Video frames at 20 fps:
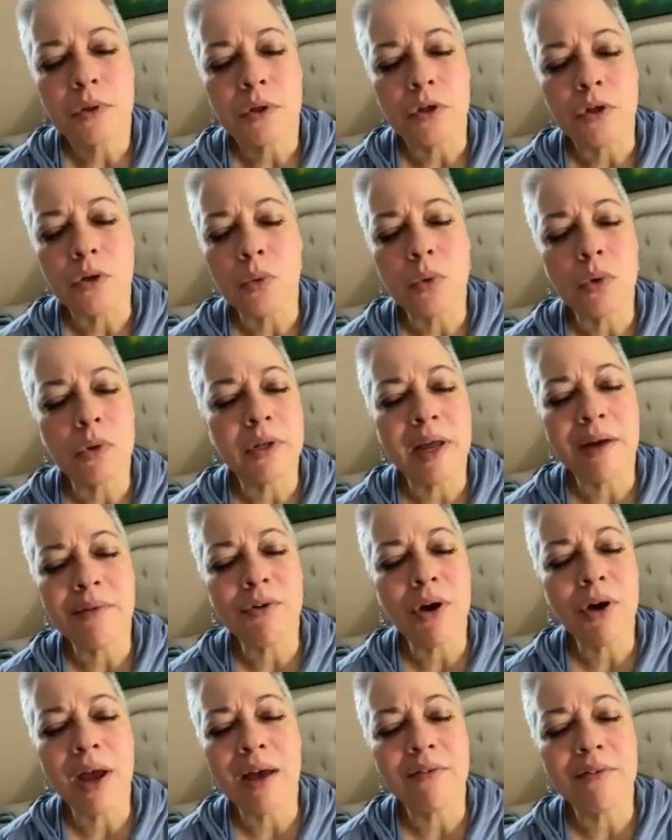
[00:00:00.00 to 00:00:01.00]
You will
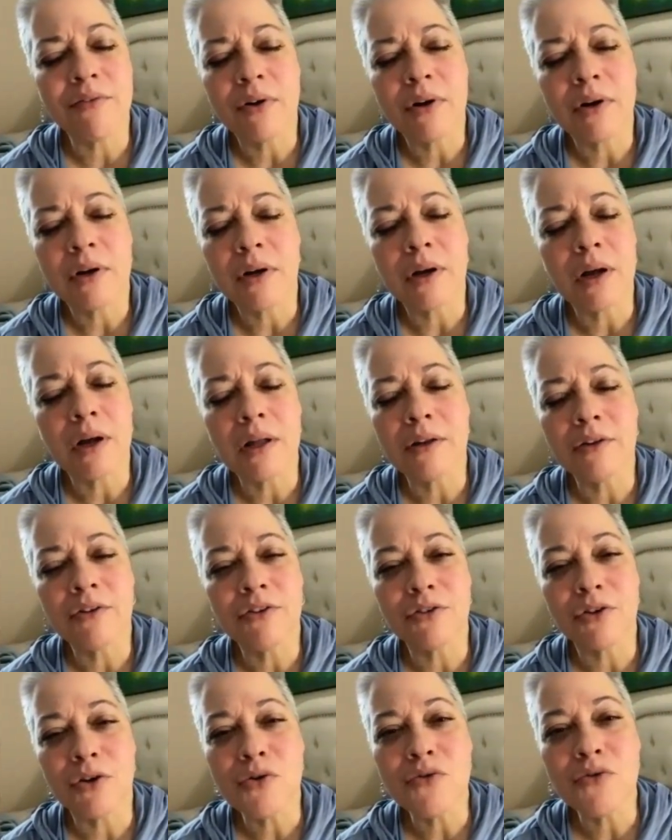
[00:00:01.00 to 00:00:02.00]
never have gone
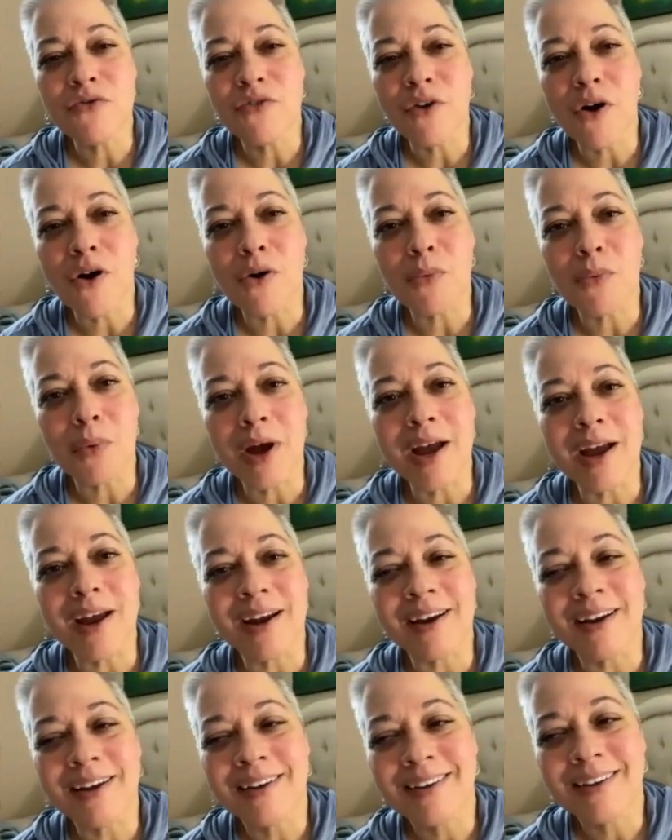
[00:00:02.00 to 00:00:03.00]
so far
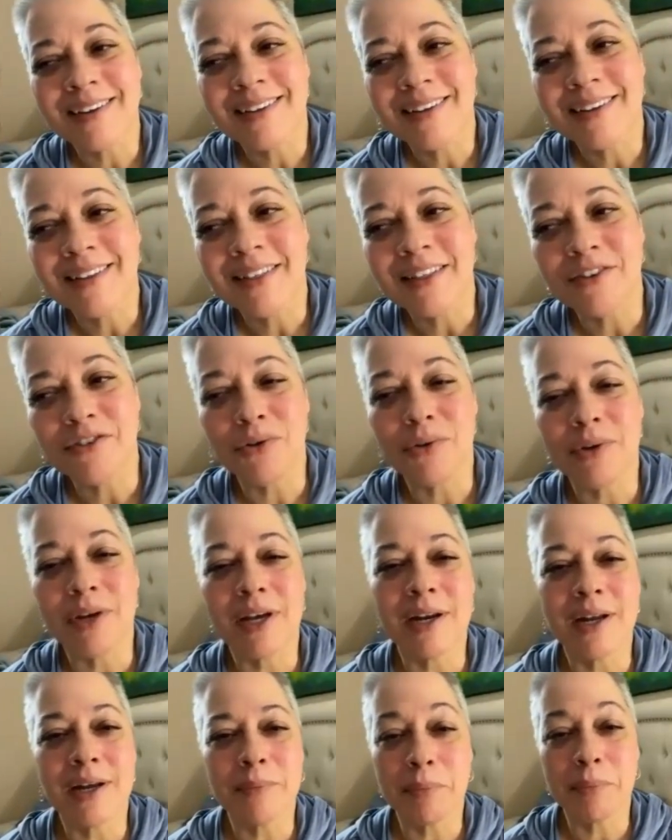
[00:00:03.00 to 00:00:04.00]
away that you
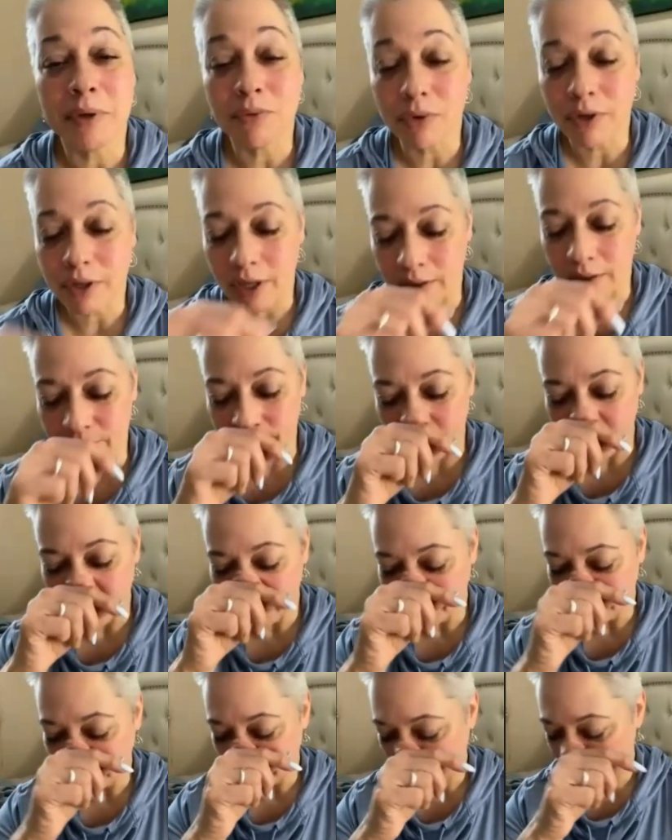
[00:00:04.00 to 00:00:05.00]
cannot be recovered,
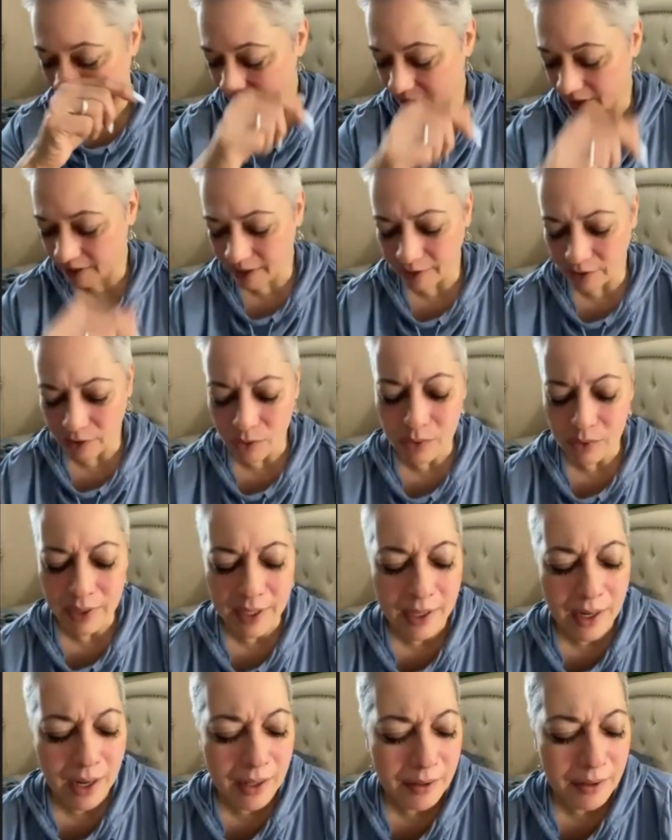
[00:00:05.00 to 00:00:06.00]
that you
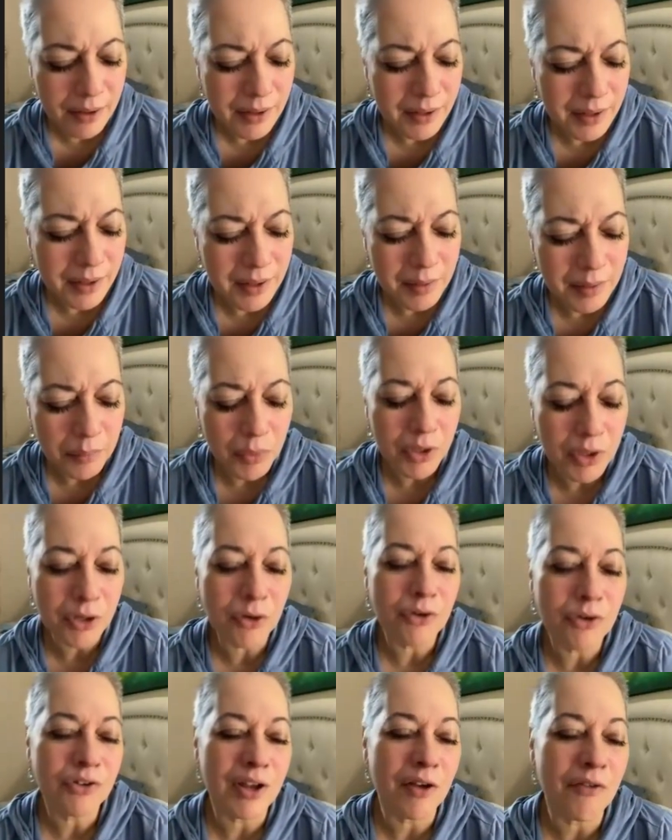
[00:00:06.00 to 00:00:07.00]
cannot bring
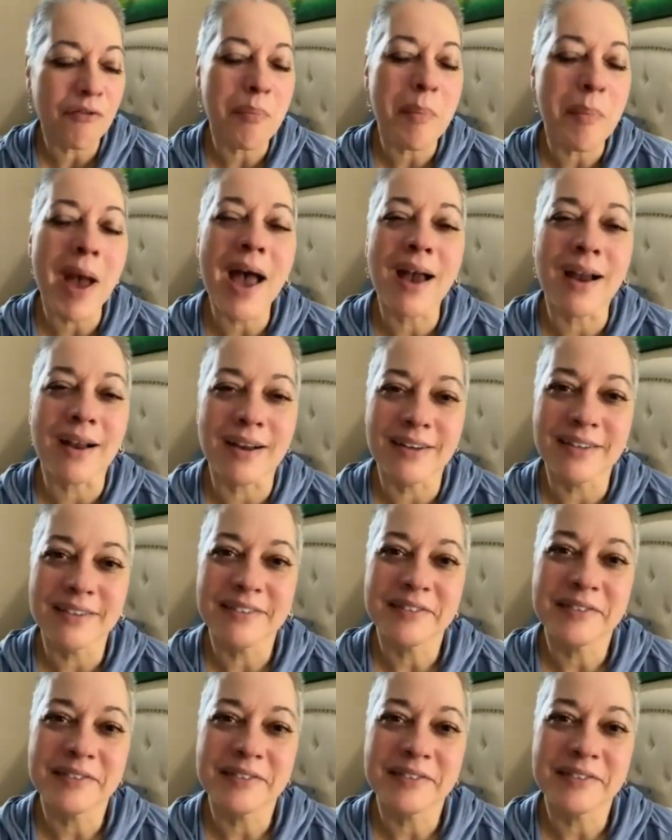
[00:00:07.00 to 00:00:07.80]
yourself back.